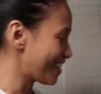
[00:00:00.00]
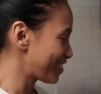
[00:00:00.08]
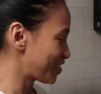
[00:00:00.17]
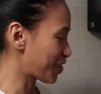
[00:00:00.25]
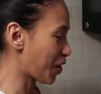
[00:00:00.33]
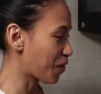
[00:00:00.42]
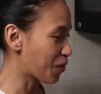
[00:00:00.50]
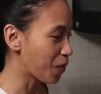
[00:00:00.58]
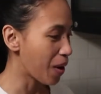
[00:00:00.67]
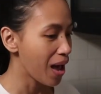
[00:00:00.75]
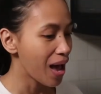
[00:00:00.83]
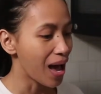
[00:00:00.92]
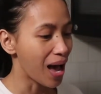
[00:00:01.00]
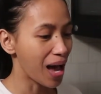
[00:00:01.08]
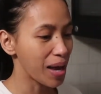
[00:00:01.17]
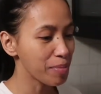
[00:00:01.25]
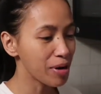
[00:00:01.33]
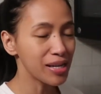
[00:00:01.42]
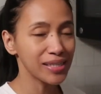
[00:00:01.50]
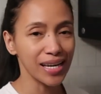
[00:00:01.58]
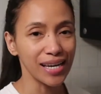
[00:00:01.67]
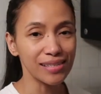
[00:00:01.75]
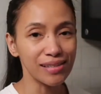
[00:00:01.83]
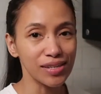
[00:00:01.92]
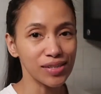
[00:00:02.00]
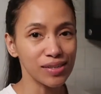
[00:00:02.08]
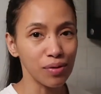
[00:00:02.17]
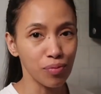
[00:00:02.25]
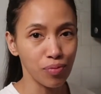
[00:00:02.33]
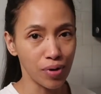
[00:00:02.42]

So I'm gonna test this